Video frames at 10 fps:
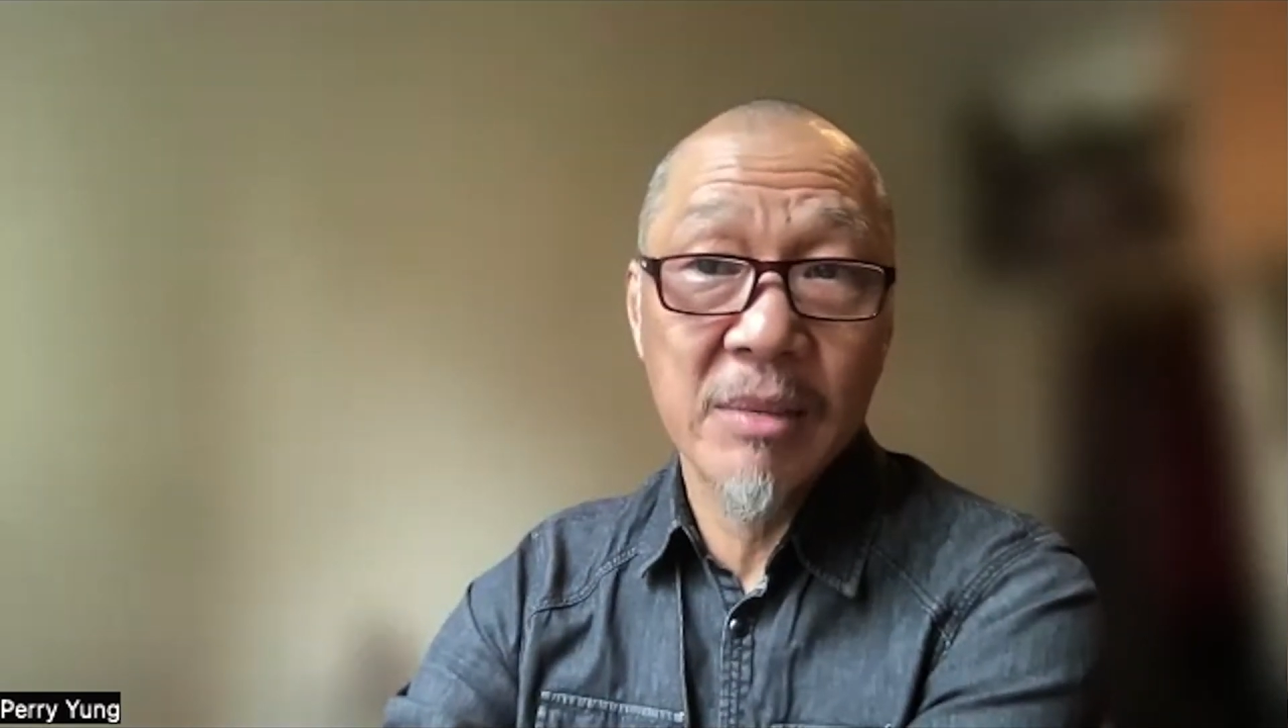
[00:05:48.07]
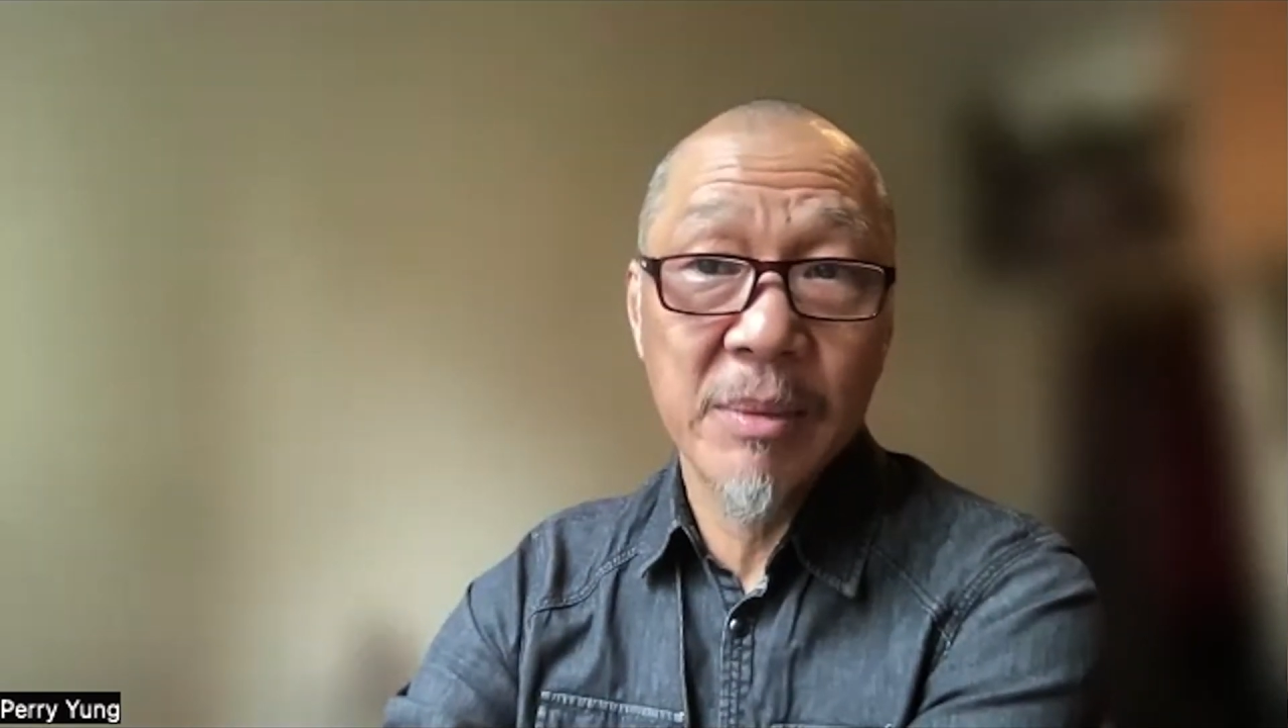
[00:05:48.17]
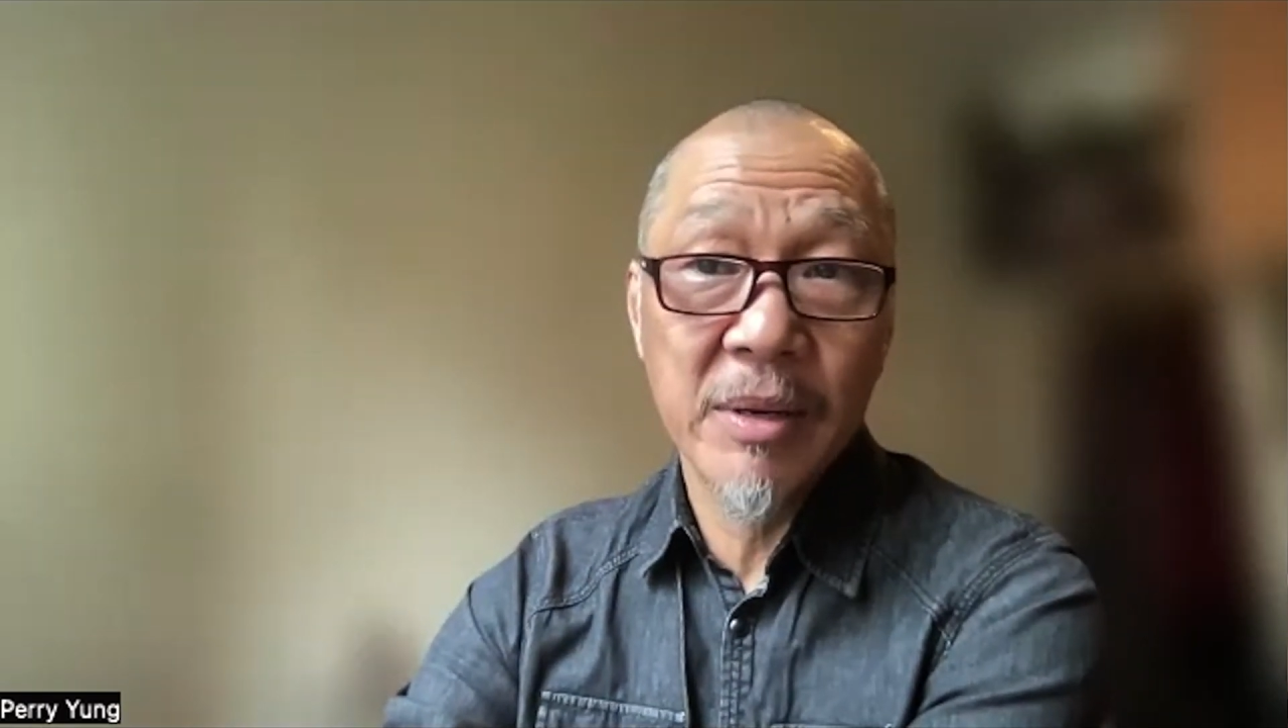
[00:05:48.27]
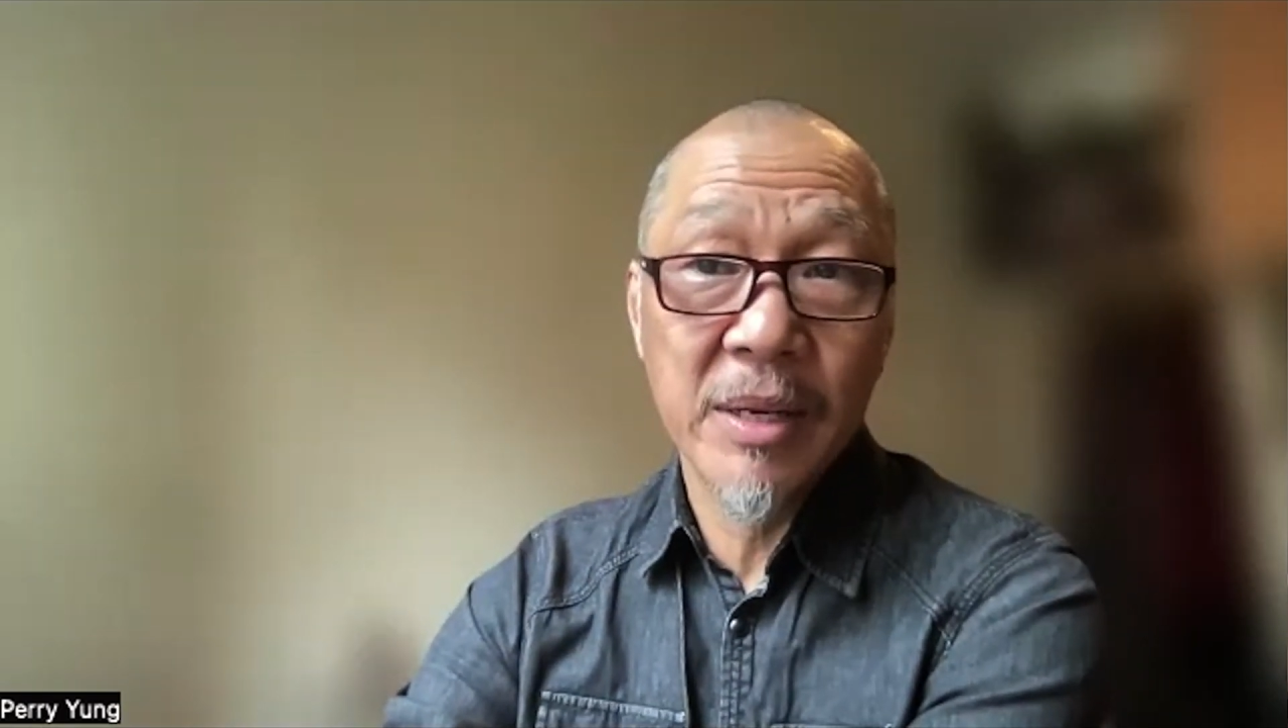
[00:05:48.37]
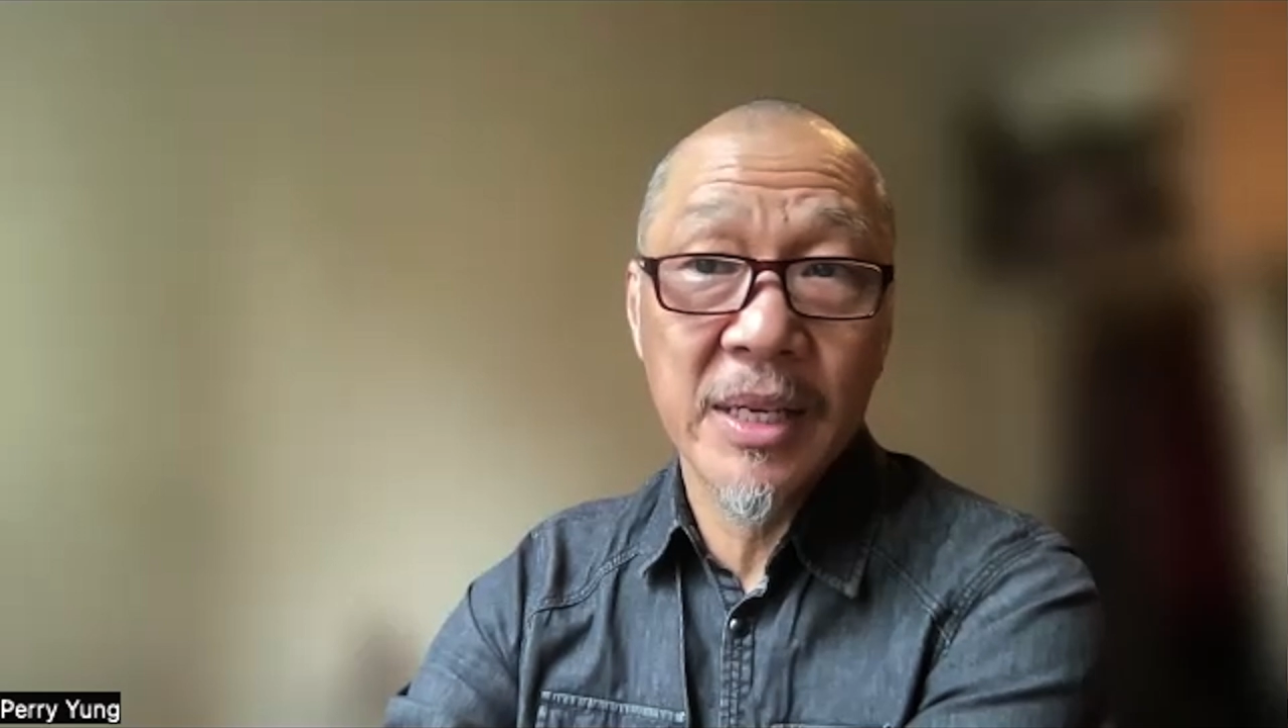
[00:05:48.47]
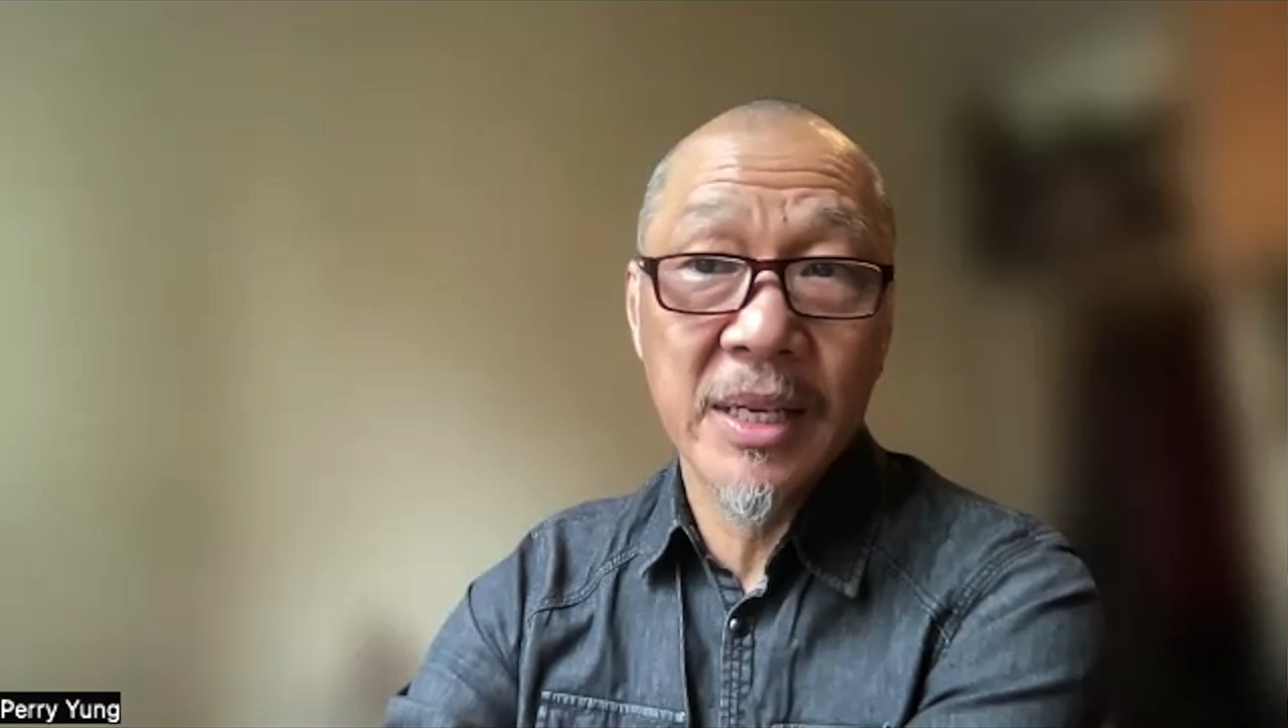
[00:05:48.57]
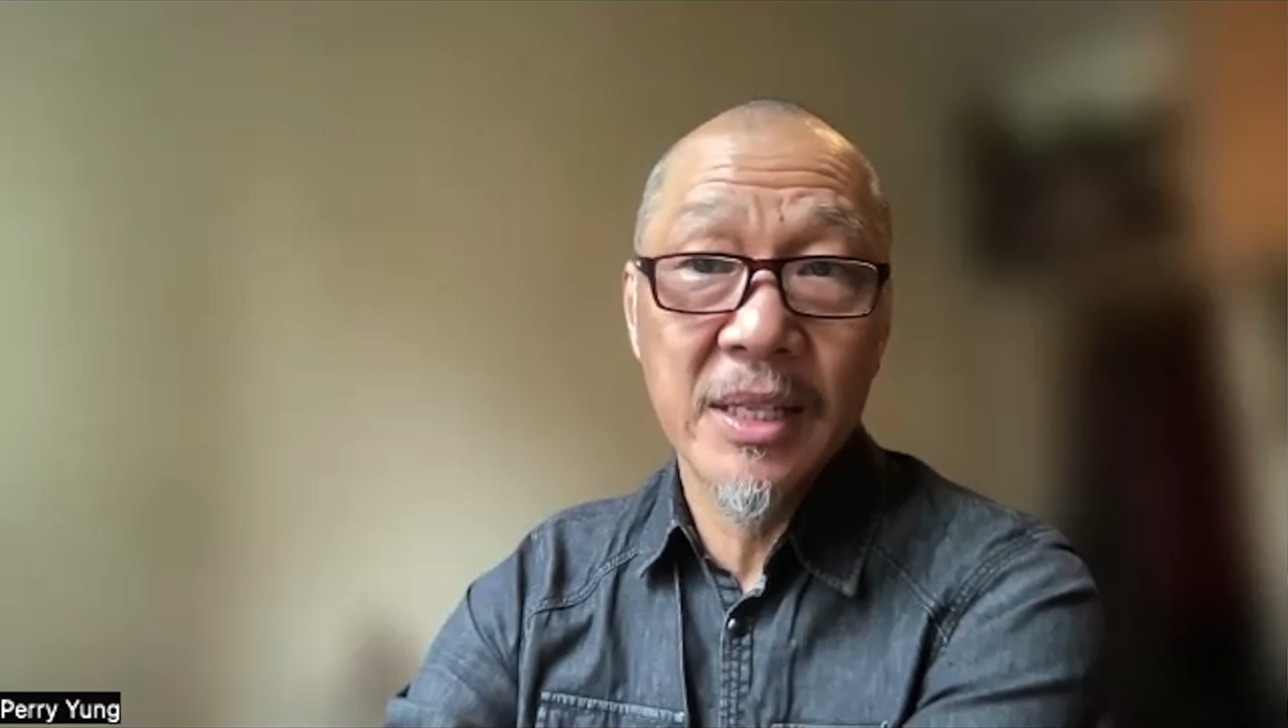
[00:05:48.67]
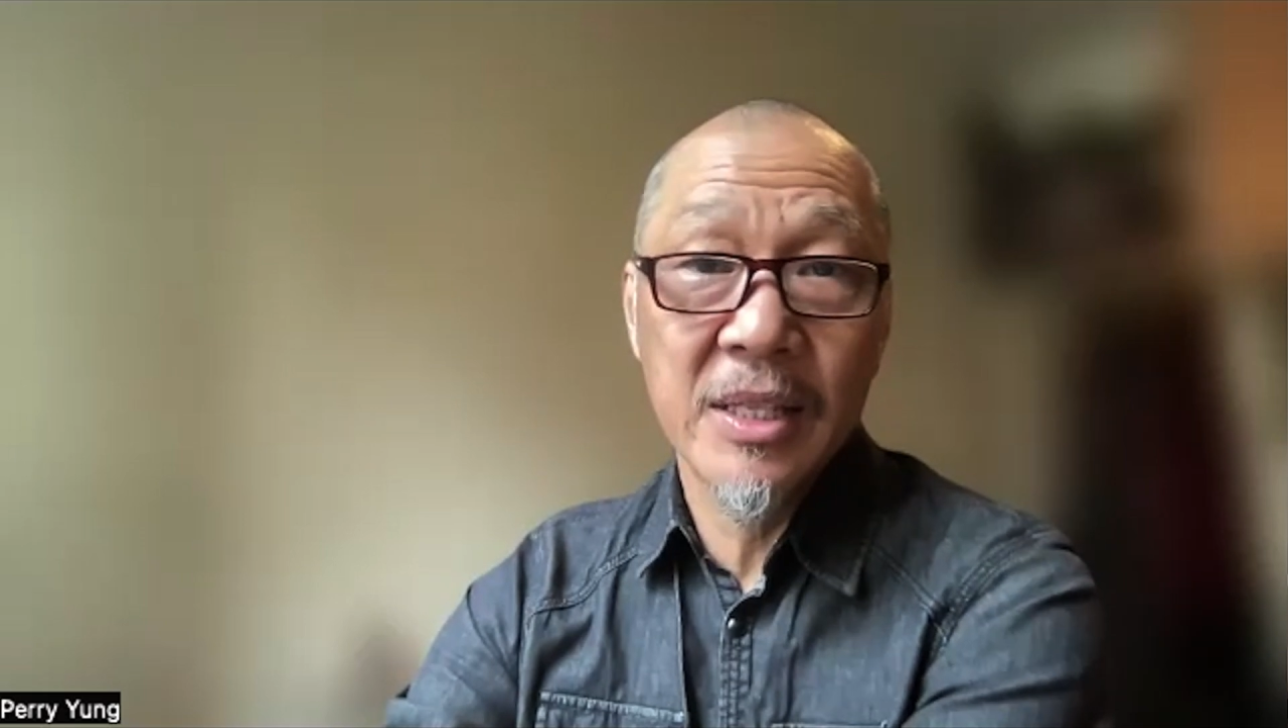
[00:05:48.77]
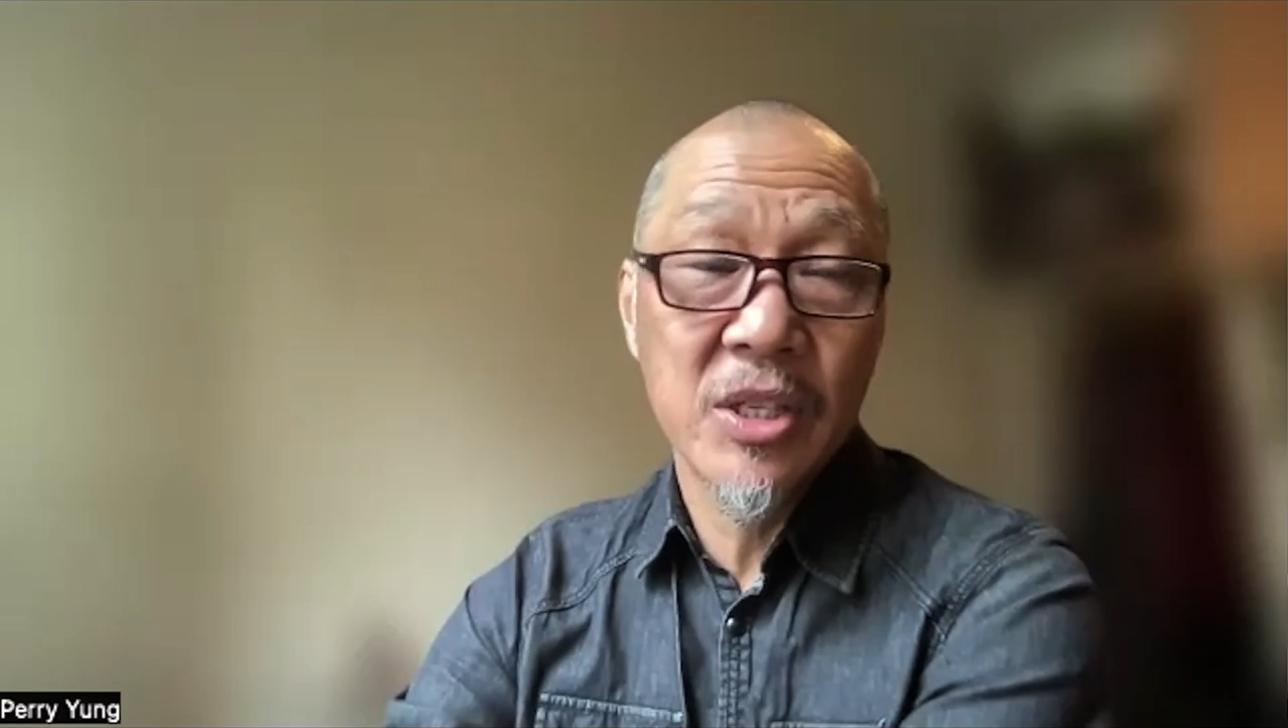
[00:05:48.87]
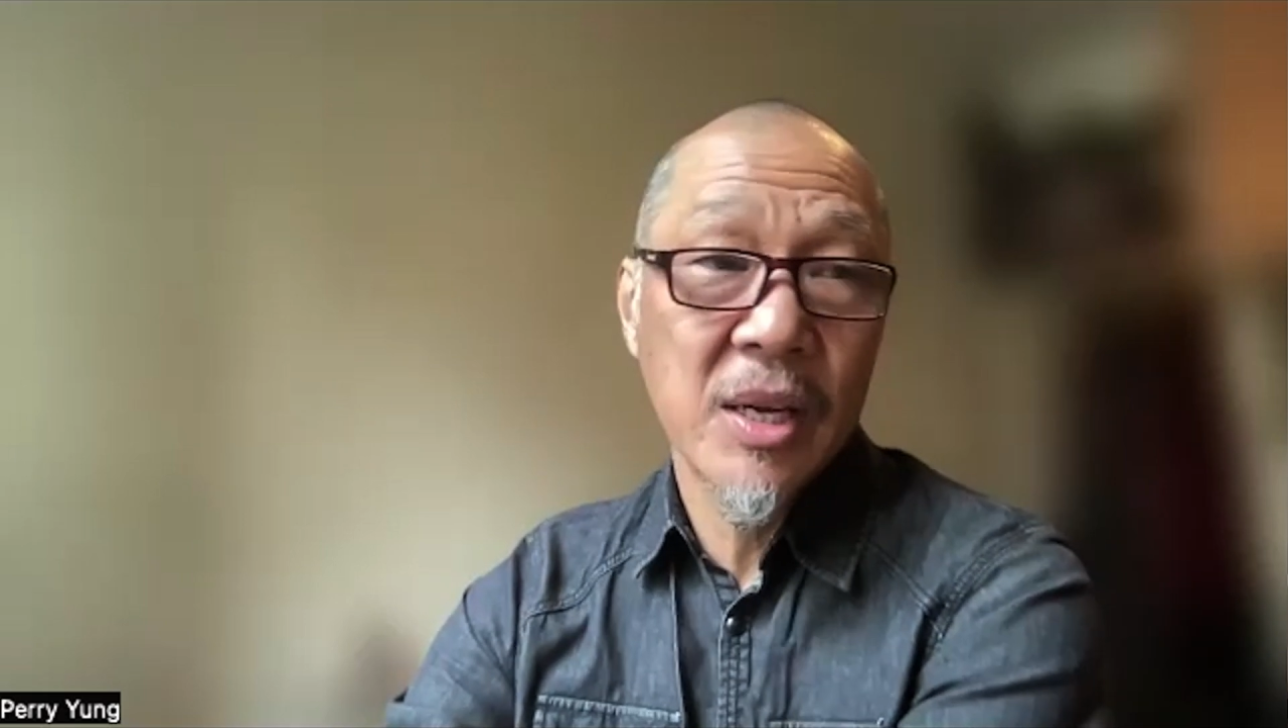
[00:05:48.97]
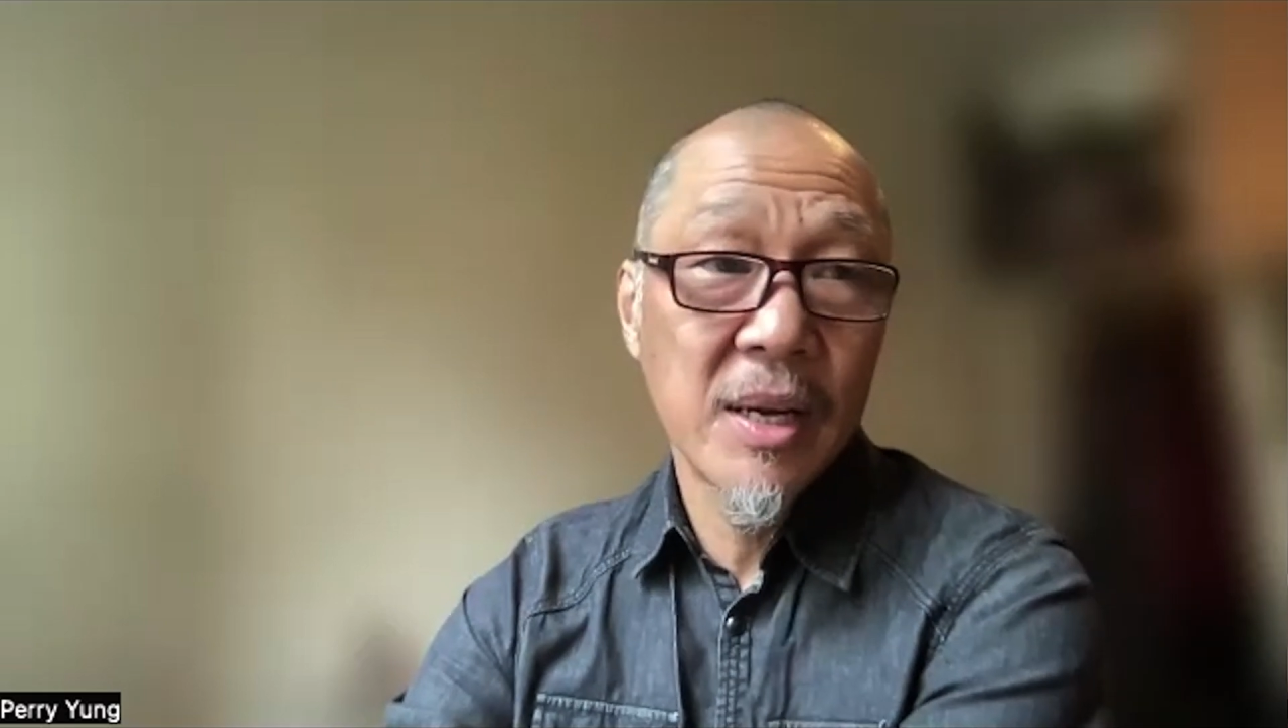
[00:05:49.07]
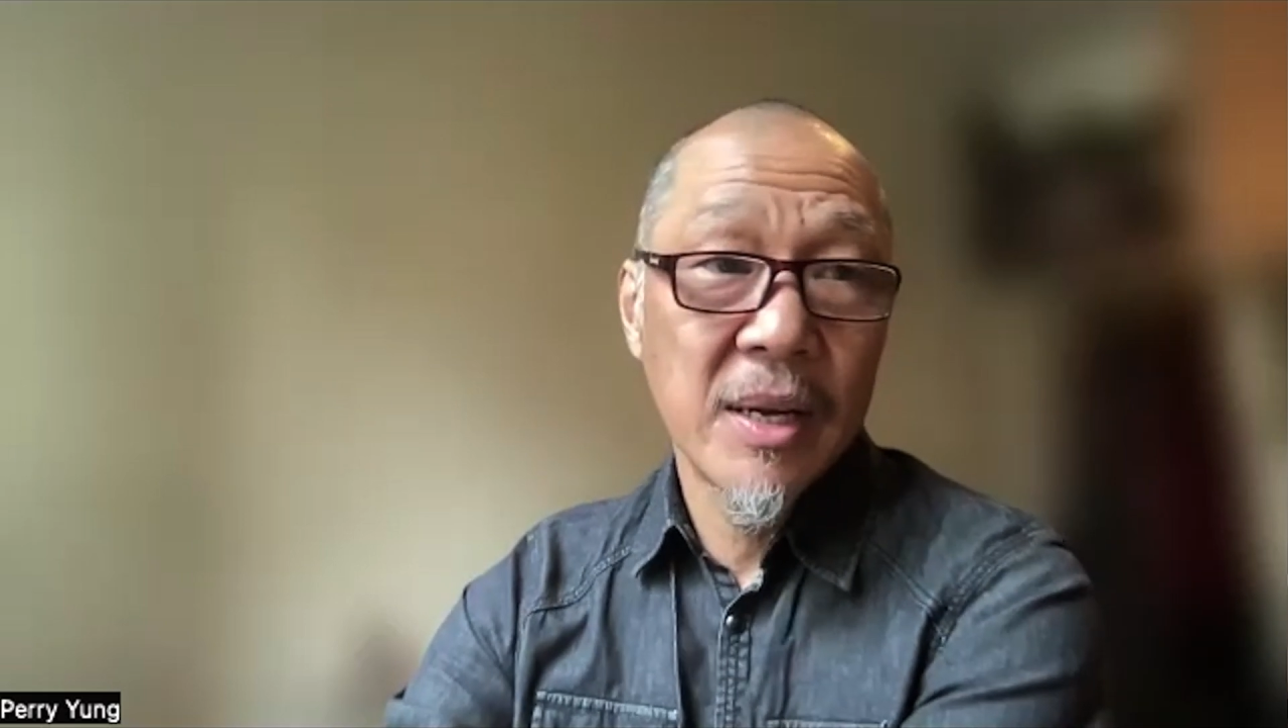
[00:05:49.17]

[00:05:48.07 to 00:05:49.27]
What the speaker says: American kids